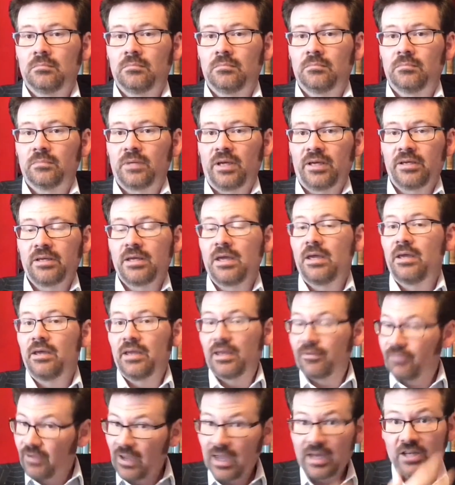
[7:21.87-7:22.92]
Okay?
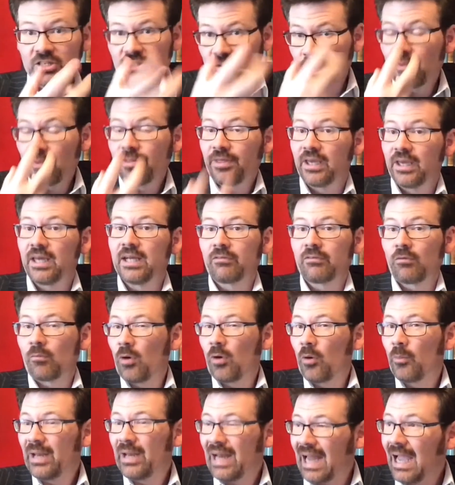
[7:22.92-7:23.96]
If you actually were thinking of a moment,